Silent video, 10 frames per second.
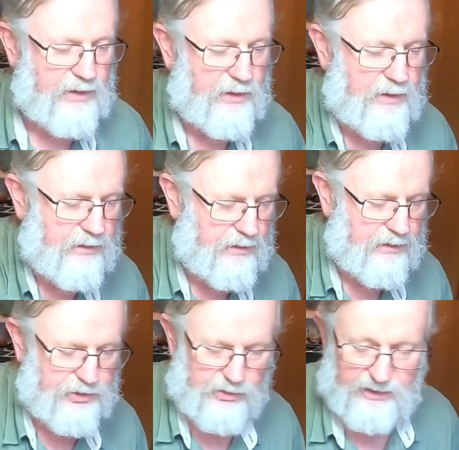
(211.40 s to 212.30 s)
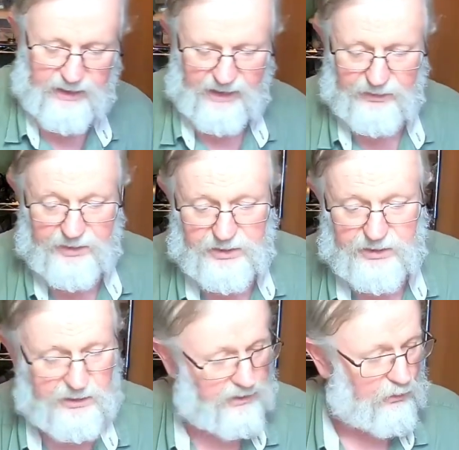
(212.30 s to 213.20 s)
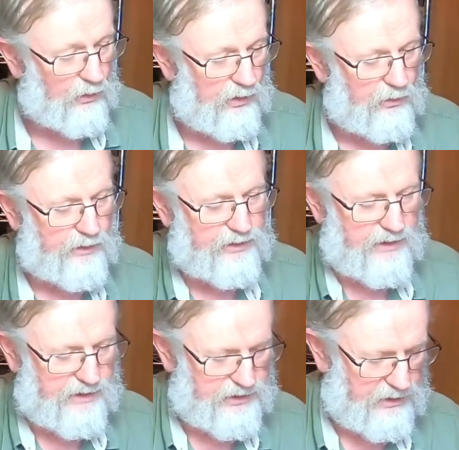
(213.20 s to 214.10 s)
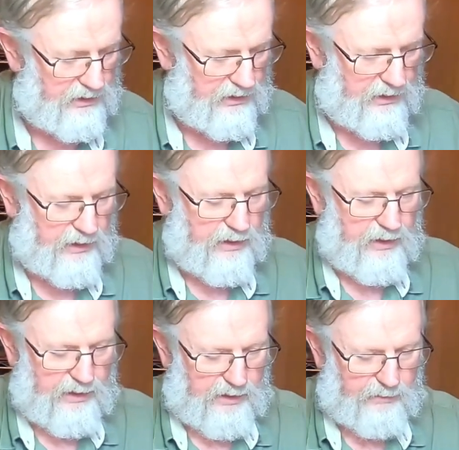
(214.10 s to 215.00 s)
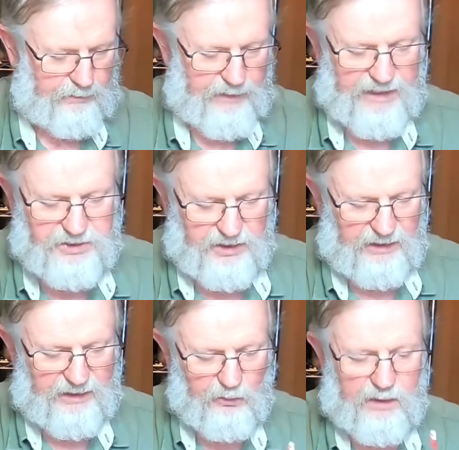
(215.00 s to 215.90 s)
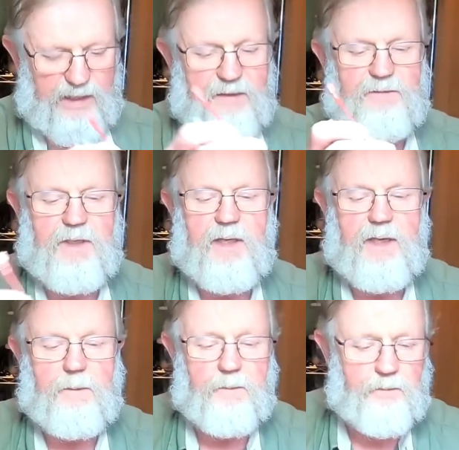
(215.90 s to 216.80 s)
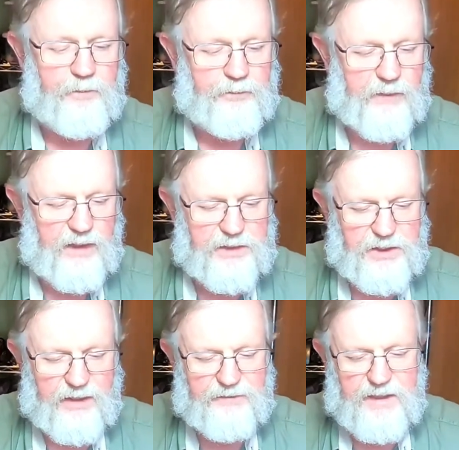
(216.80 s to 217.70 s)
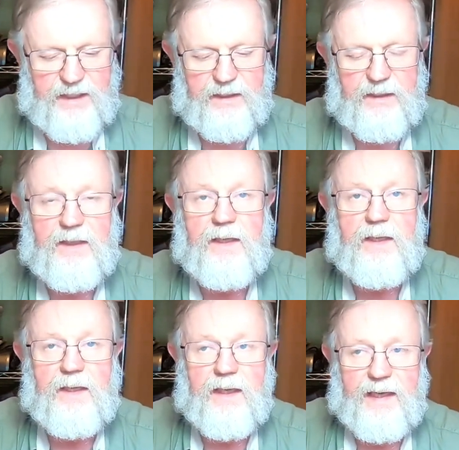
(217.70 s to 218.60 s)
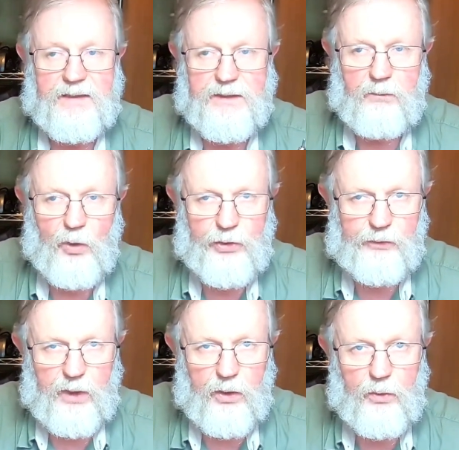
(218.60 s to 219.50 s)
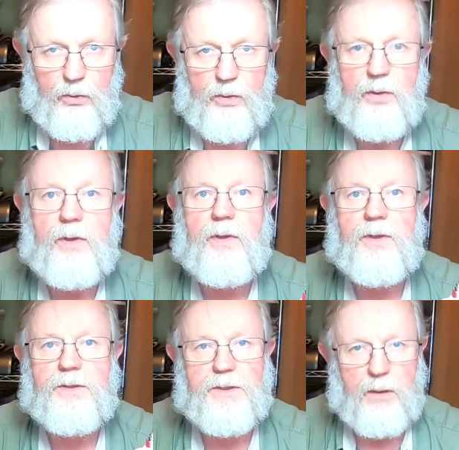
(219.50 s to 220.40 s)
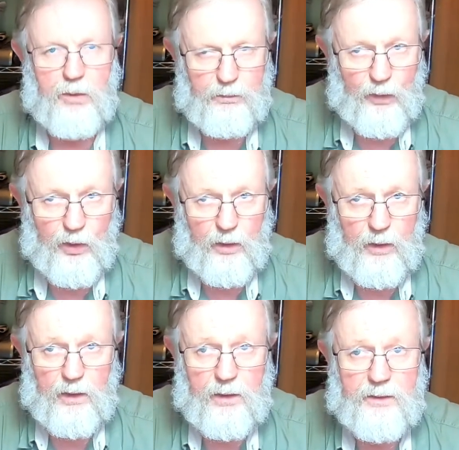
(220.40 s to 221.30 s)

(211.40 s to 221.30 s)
to show you how this is going to work with this. Basically what I've done is I've taken a double throw, double pull,